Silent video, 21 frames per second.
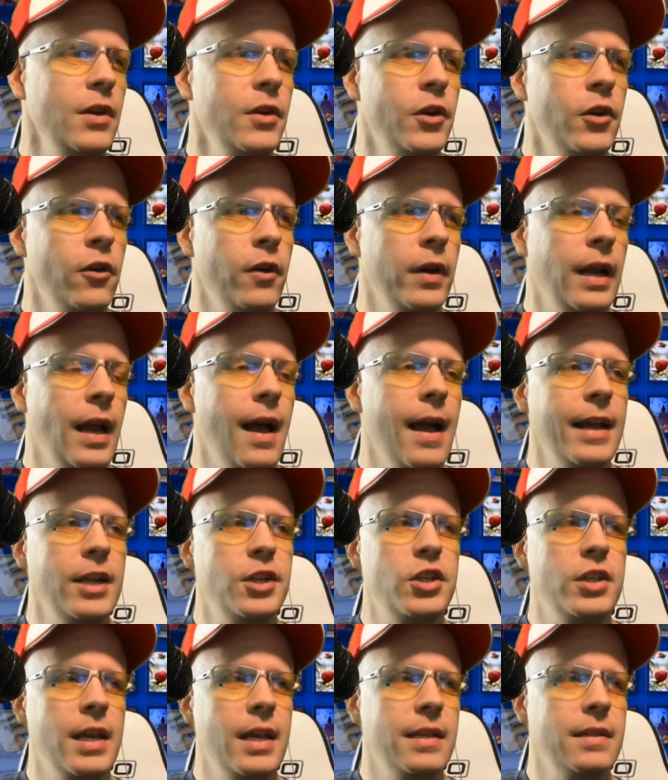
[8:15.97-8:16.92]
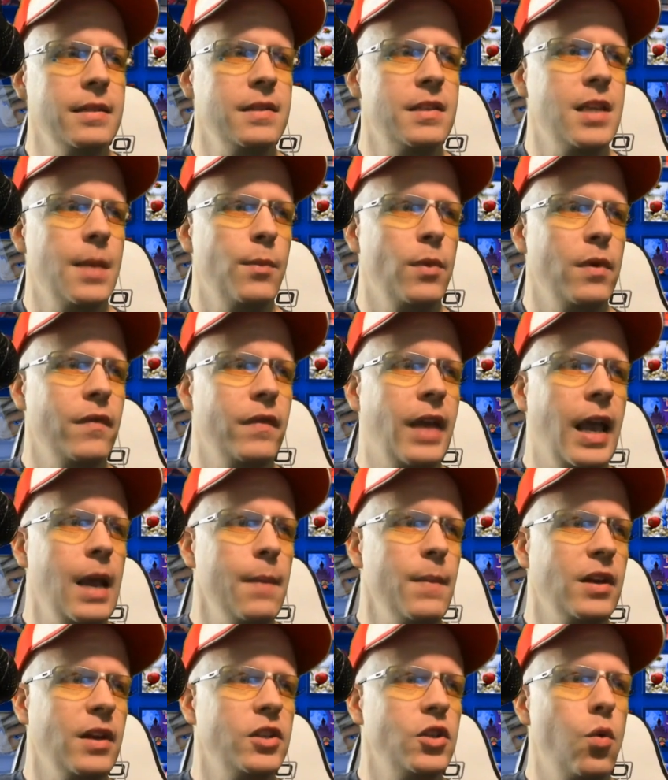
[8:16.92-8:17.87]
during IGN Summer of
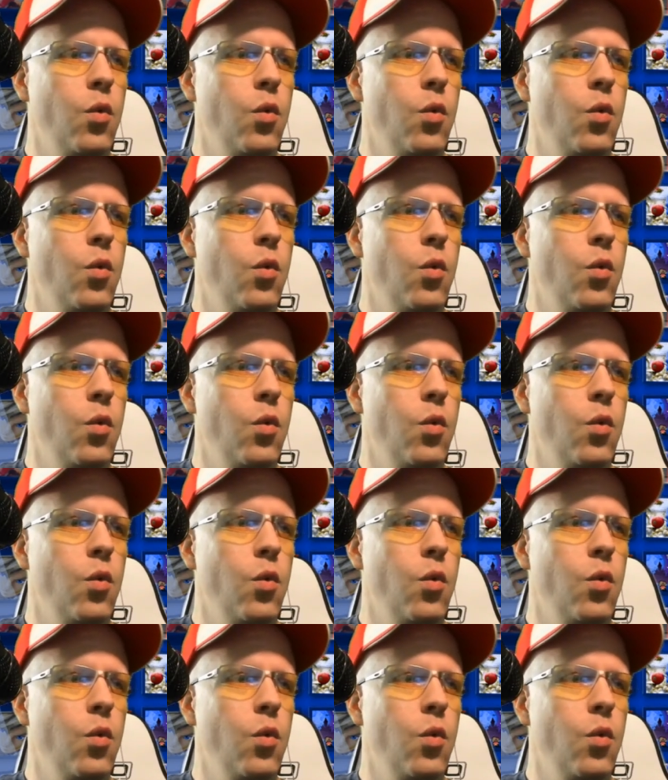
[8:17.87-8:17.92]
Gaming